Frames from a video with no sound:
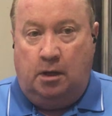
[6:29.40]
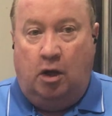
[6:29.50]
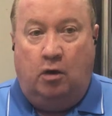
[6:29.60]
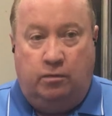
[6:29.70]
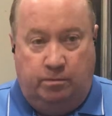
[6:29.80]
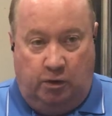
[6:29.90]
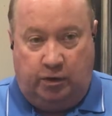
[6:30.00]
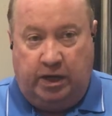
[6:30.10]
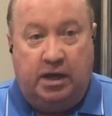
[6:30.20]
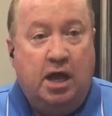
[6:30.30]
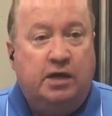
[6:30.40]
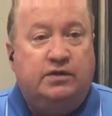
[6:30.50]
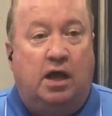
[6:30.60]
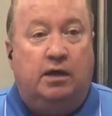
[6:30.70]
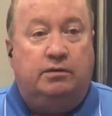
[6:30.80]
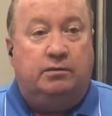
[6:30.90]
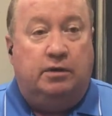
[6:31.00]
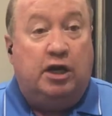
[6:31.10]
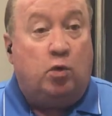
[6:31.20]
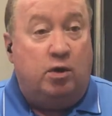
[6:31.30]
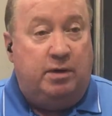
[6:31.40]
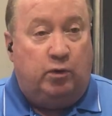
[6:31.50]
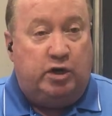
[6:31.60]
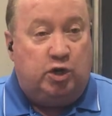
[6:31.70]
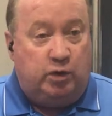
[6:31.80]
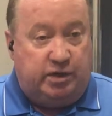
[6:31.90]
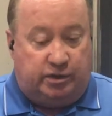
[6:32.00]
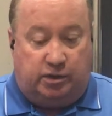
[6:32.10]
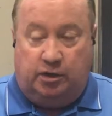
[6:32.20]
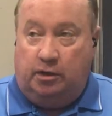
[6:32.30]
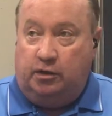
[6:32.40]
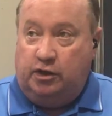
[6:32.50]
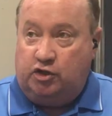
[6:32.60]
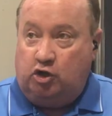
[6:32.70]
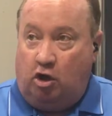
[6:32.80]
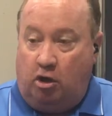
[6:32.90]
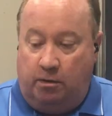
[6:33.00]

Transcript: Oh, okay. Nick wanted me to redo this jaw.